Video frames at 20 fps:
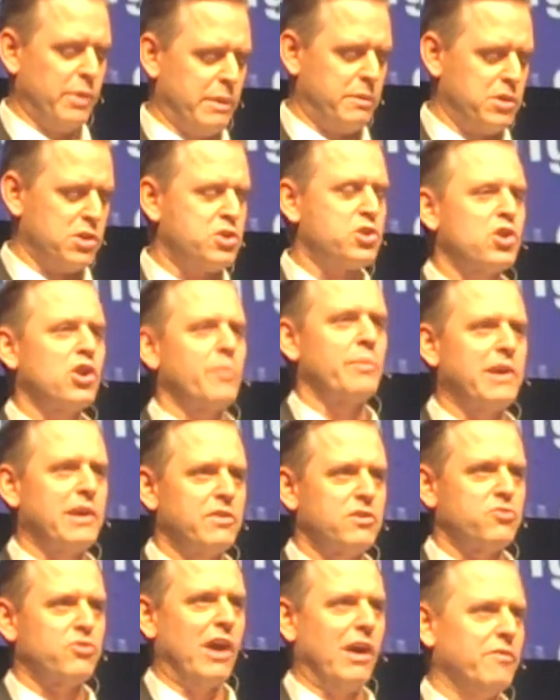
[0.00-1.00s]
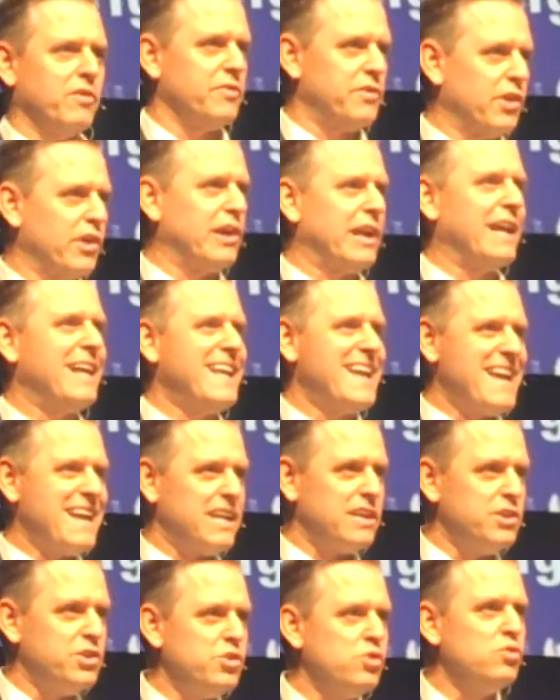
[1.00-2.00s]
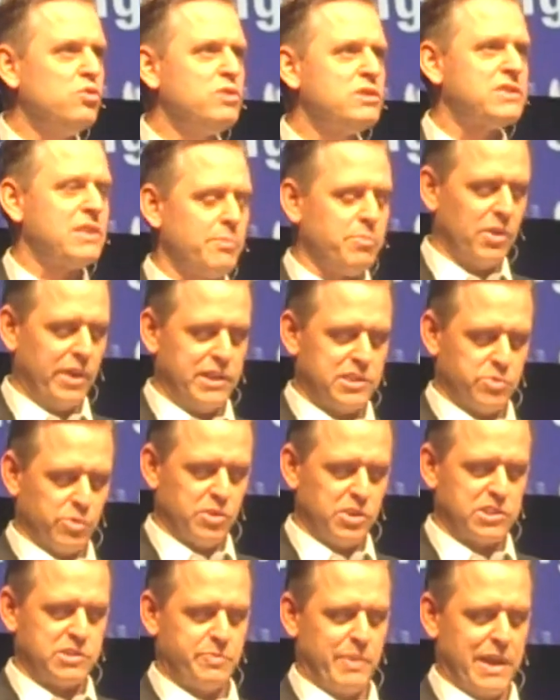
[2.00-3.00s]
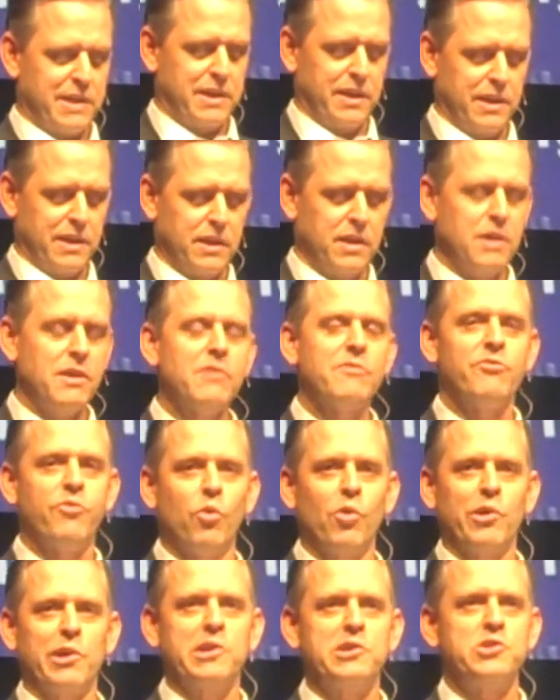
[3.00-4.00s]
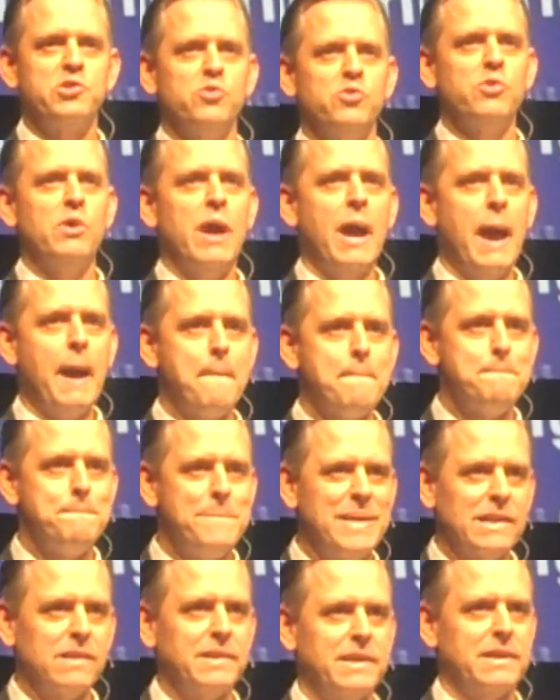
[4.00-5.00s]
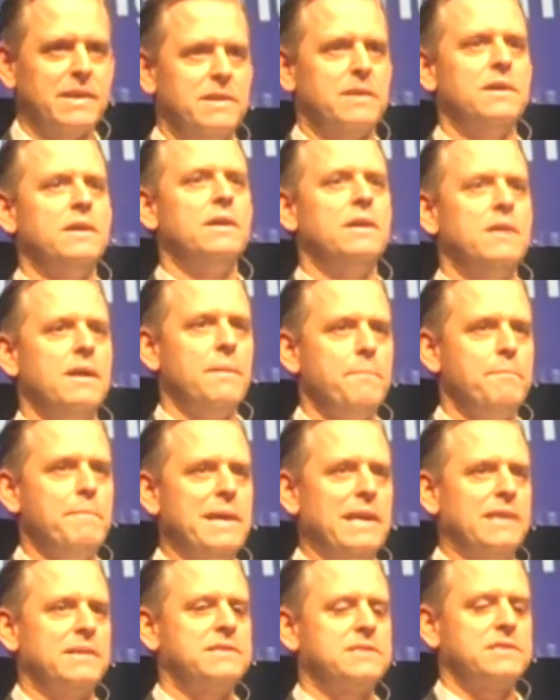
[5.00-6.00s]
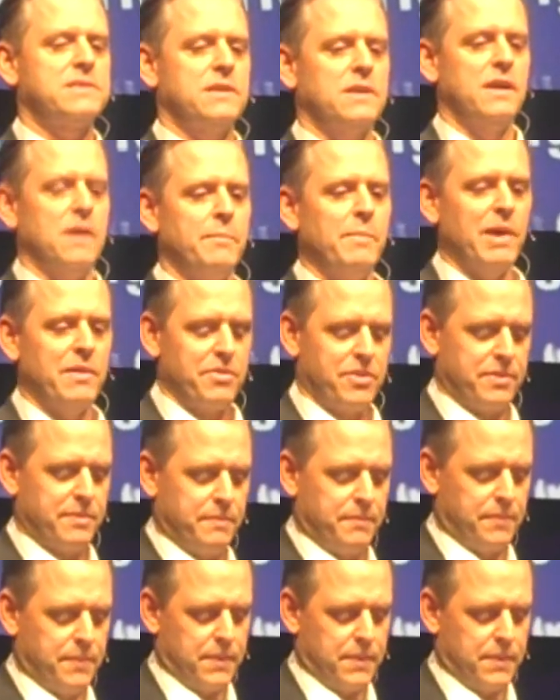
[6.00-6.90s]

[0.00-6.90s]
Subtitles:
when determining the travel. They're going to use the place where they're spending 42 billion minutes a month.